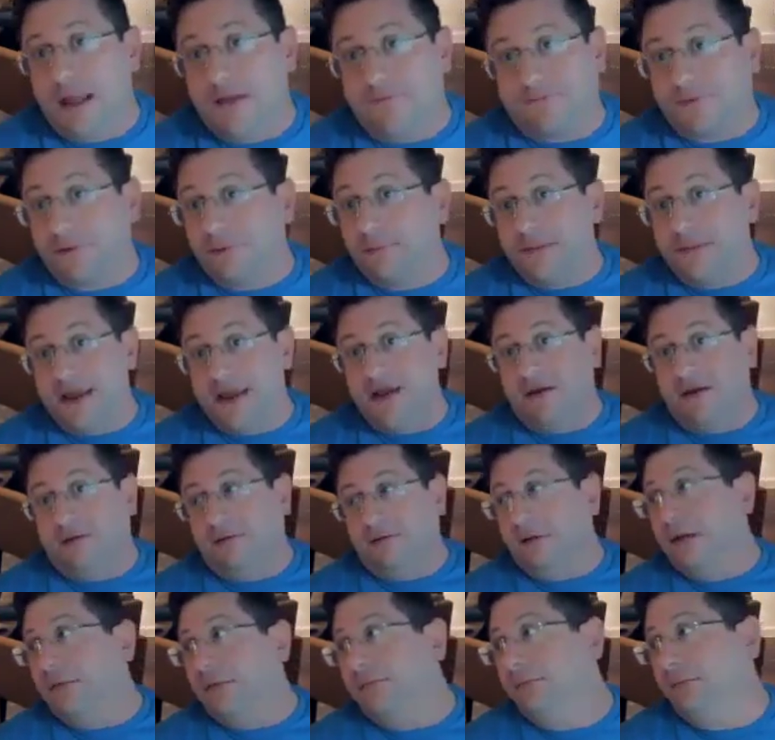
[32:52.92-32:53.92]
for
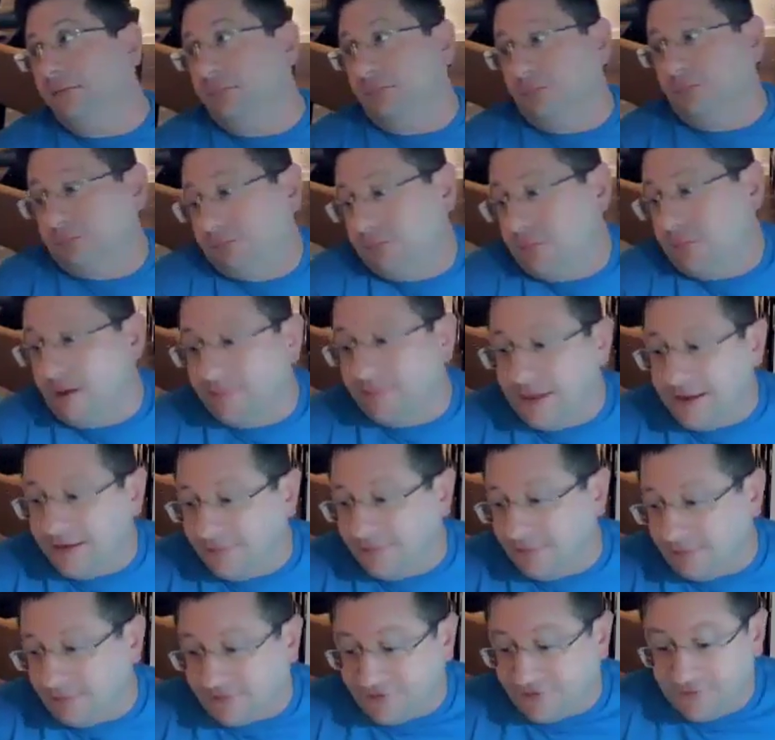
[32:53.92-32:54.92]
me, and I
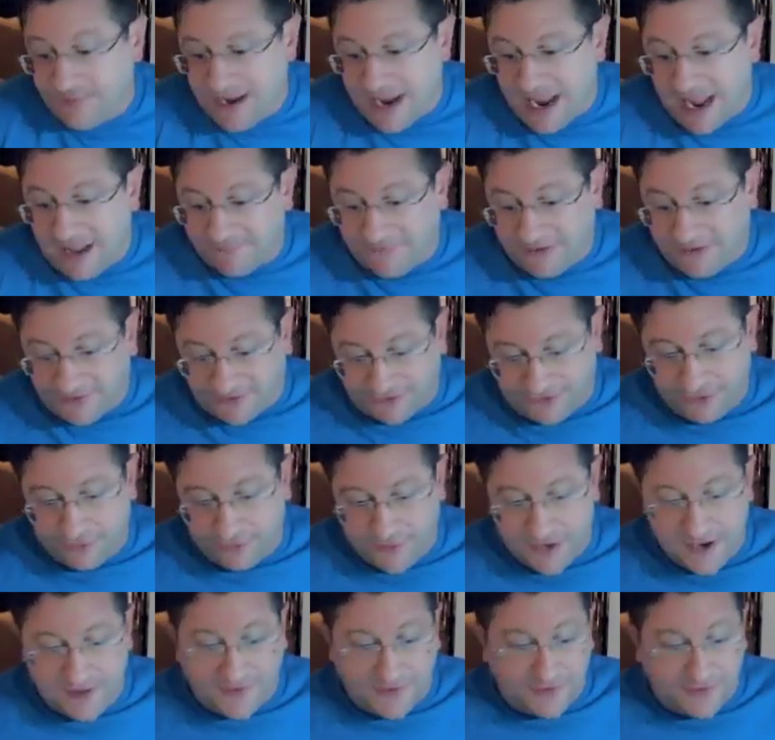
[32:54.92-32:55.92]
mean, it should be obvious, two
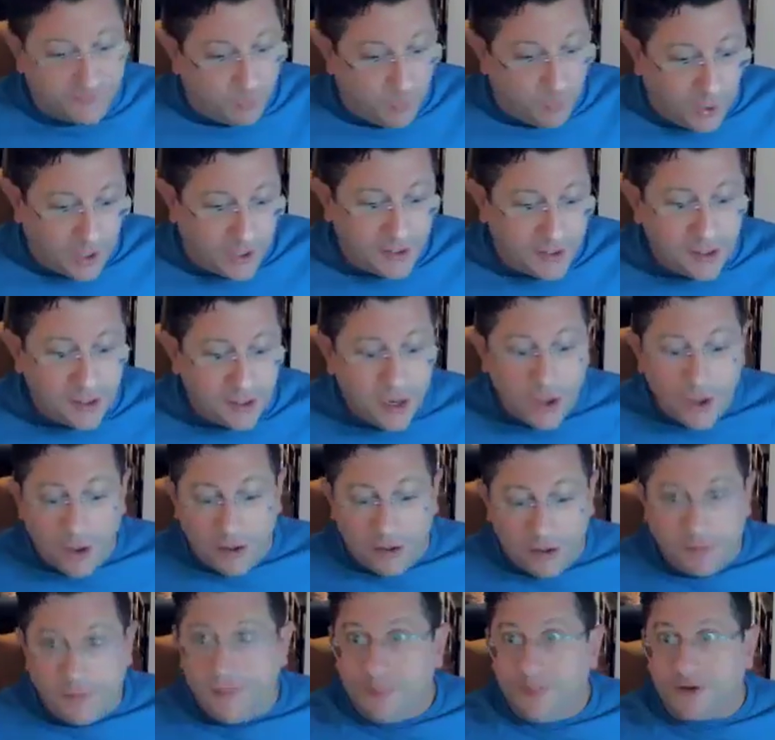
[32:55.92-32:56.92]
reasons. One,
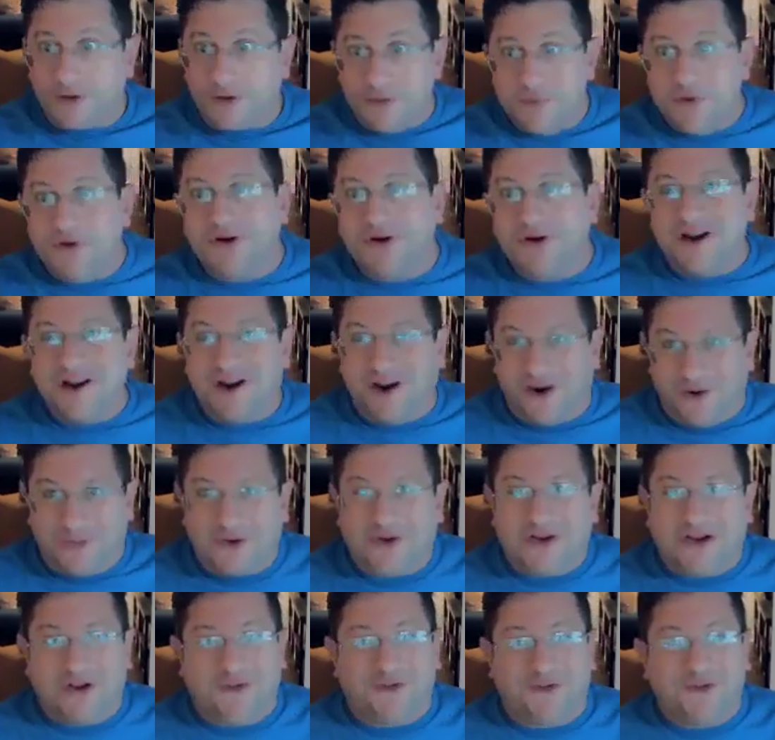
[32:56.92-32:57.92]
the community are the
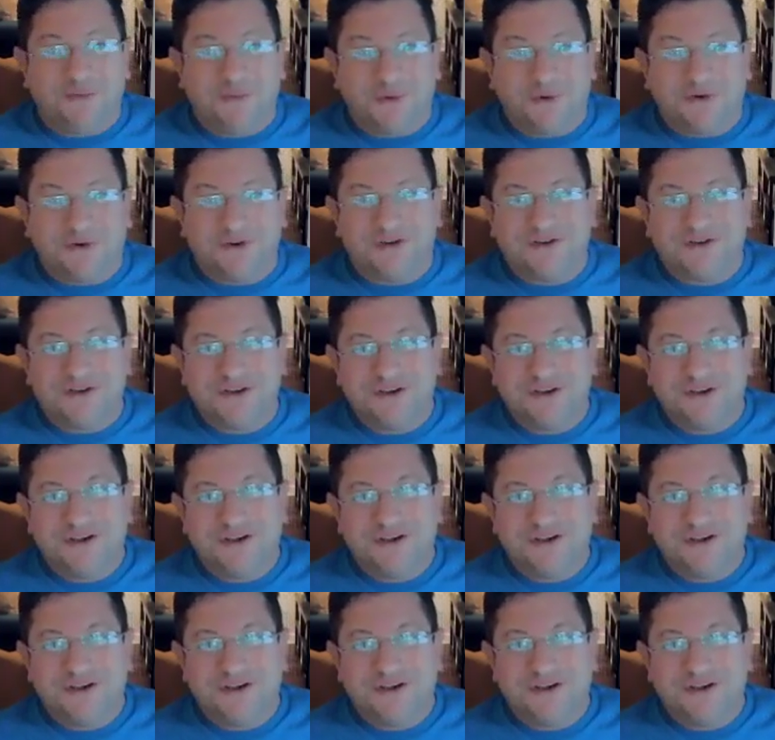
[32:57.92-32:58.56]
customers,